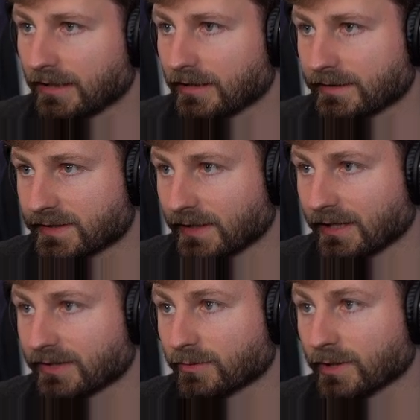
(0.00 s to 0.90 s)
And so that
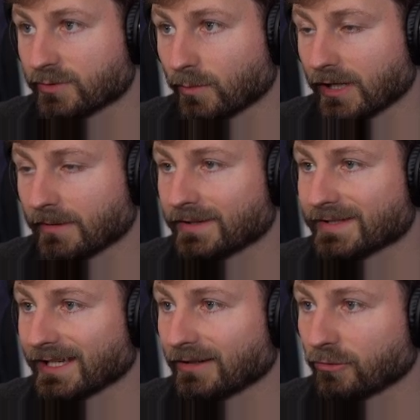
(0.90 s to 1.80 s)
also requires watermelons
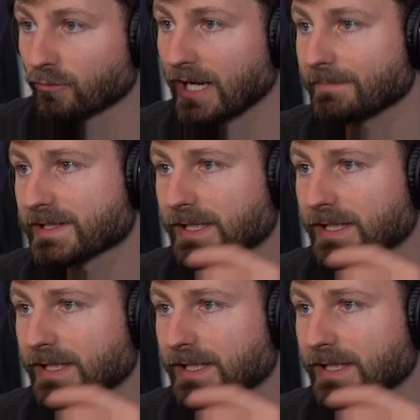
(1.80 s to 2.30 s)
and grapes.